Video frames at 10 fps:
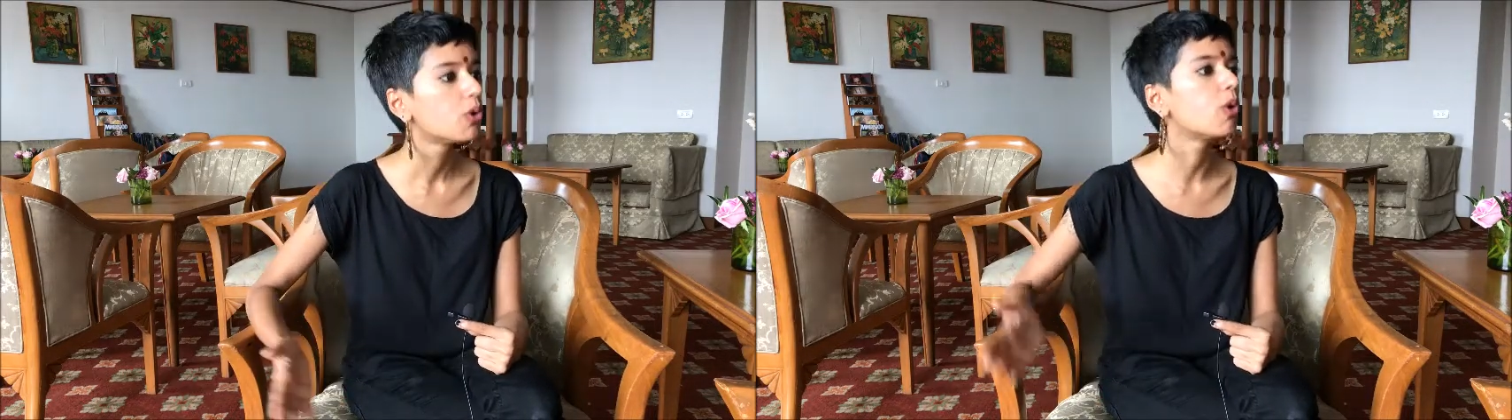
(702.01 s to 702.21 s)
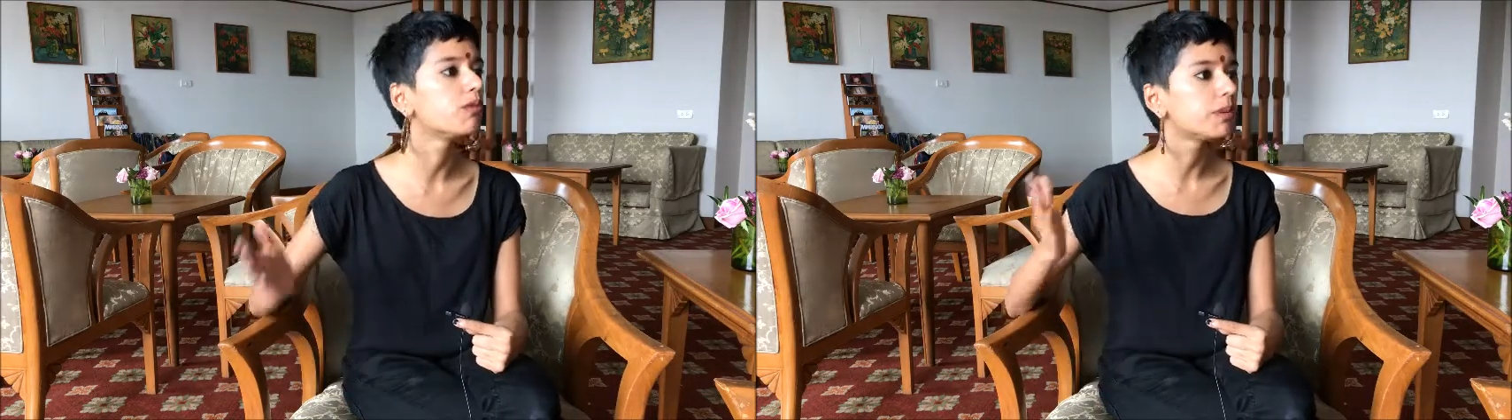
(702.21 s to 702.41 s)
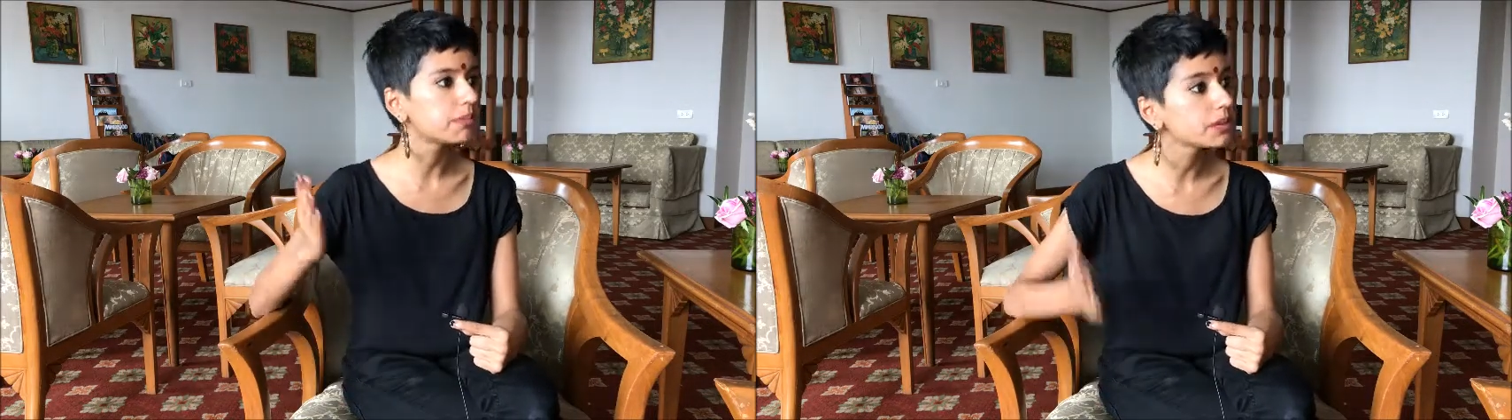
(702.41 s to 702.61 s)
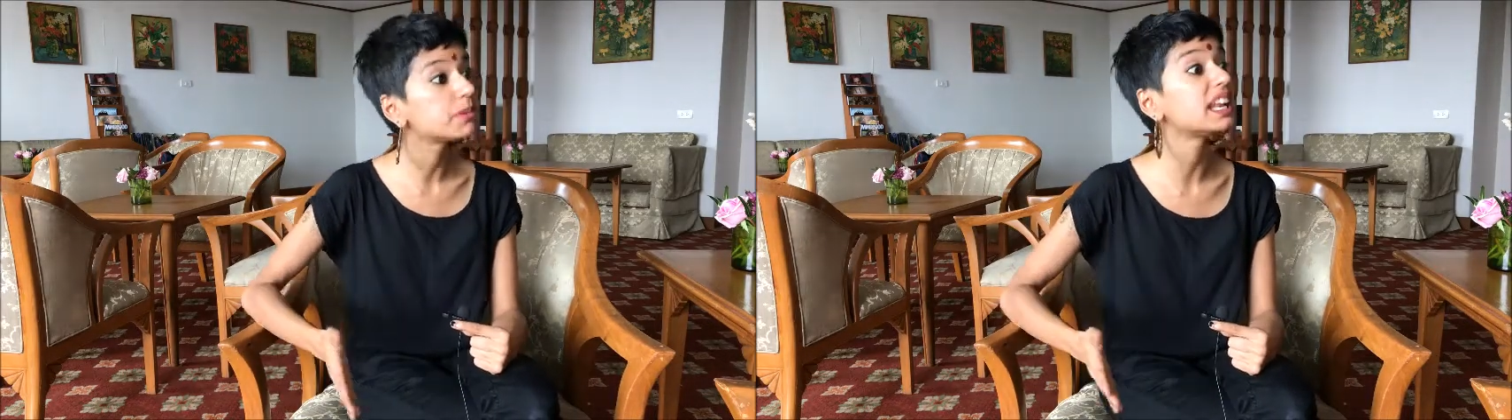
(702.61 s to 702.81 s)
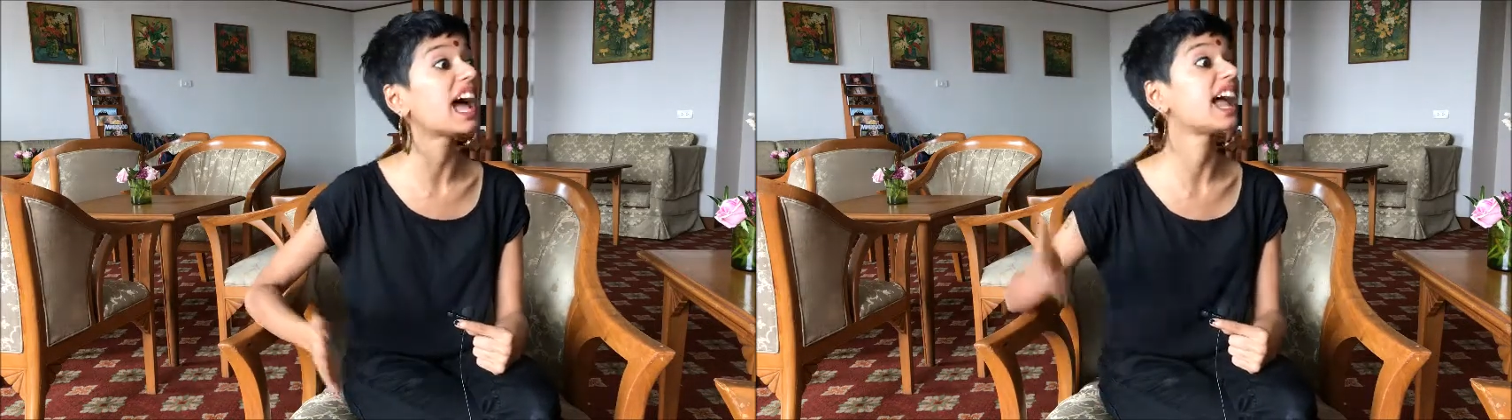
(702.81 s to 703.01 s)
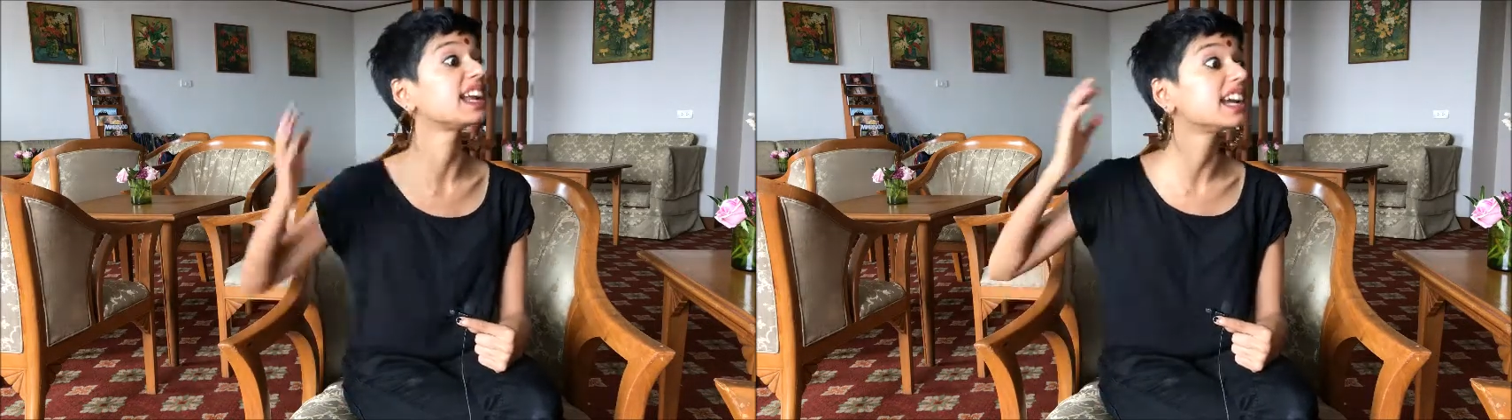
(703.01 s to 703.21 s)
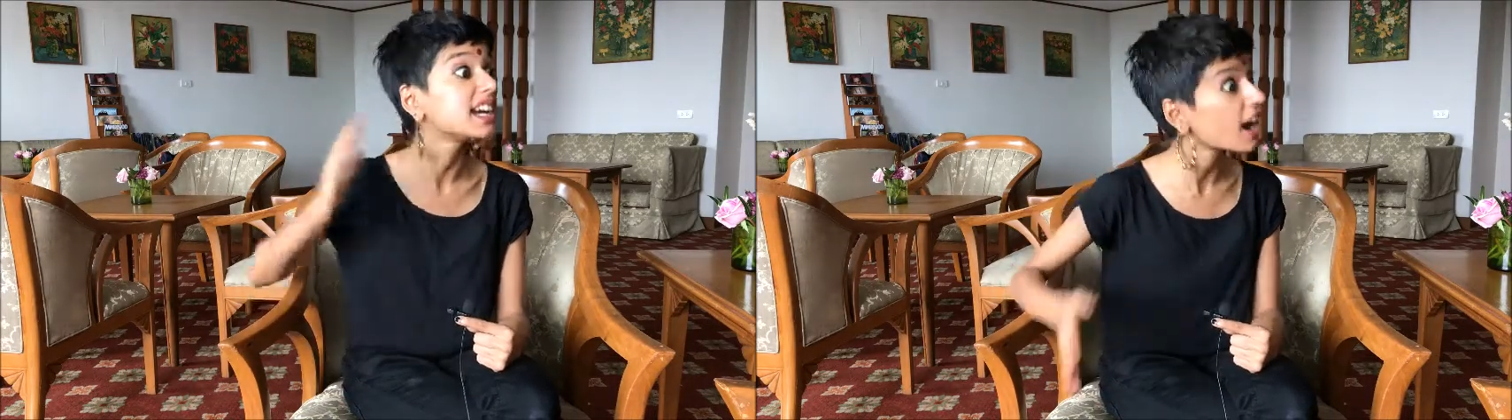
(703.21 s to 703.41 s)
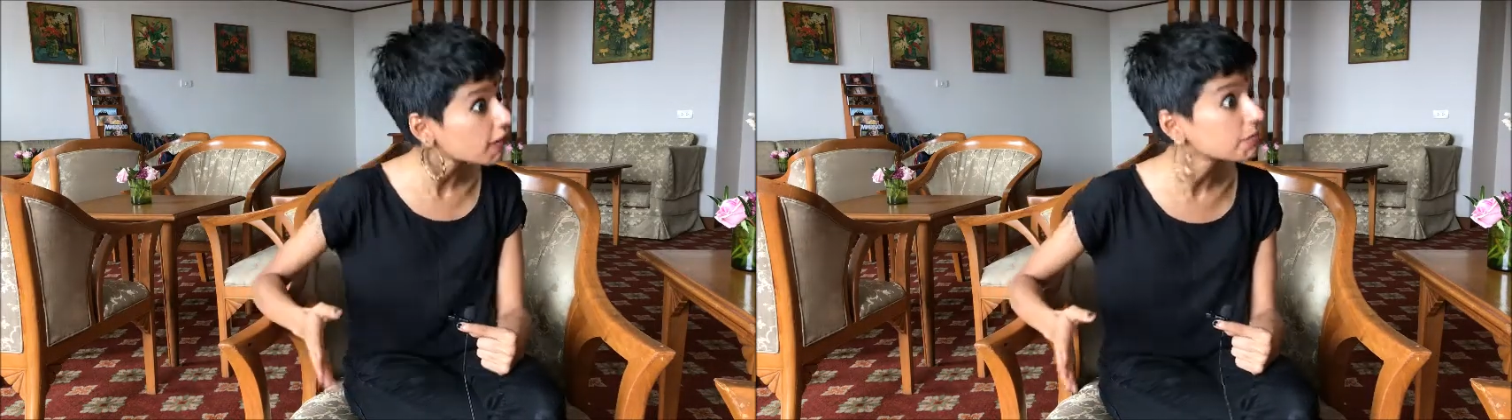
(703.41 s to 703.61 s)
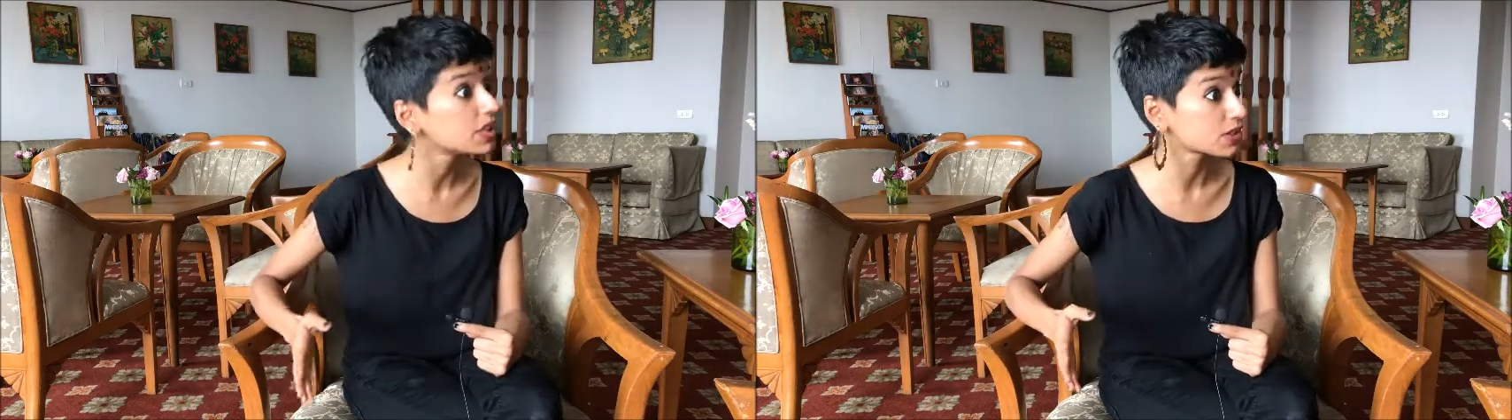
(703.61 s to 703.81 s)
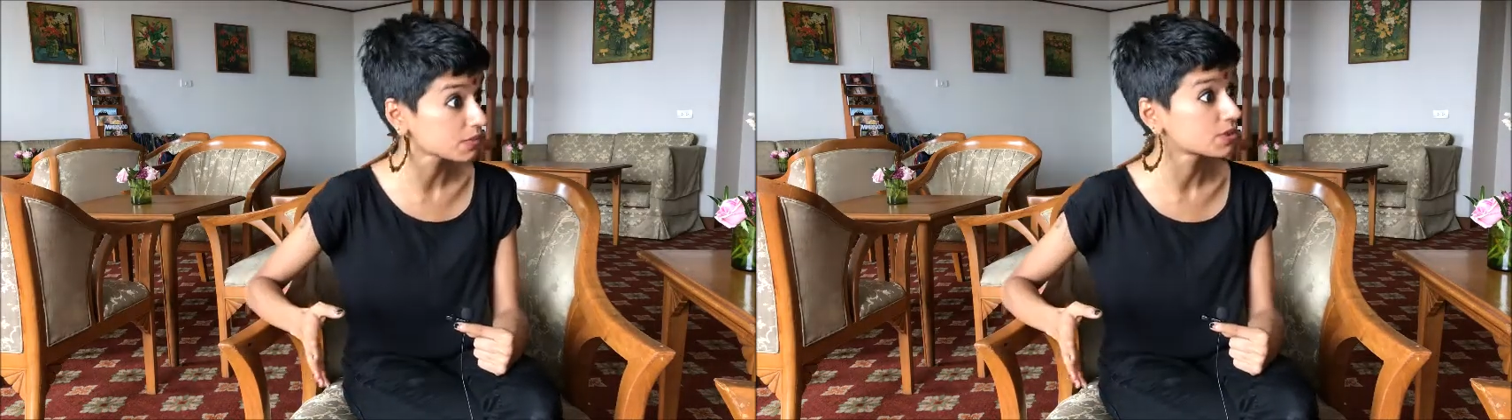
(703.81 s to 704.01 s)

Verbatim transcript: over people and governments